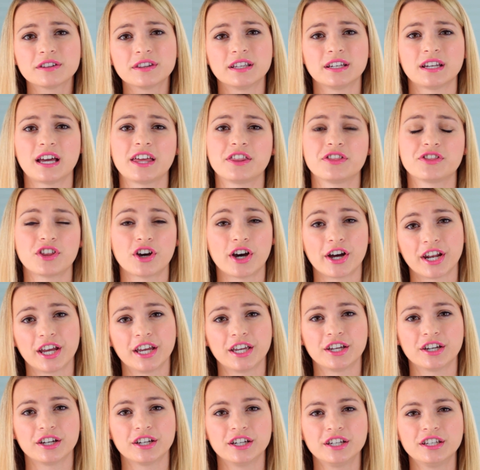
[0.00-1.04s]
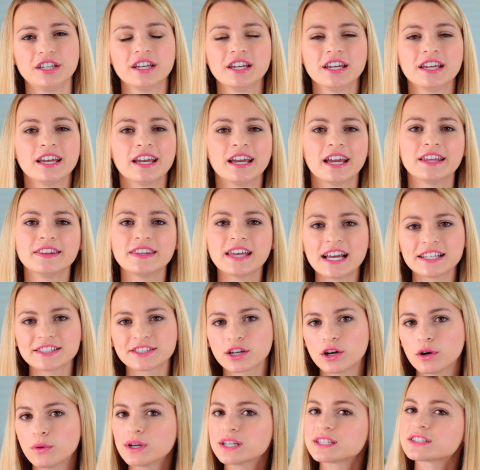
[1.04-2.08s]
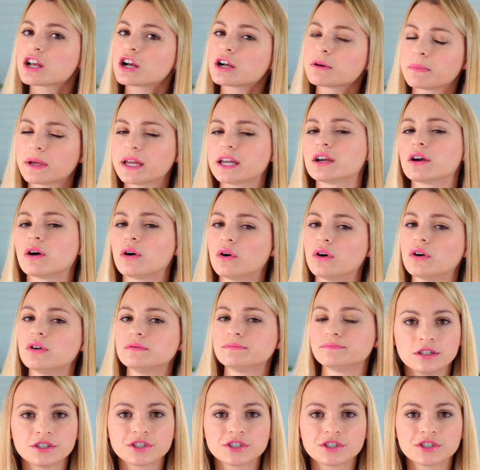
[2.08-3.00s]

than I thought I could, and that's always our main goal.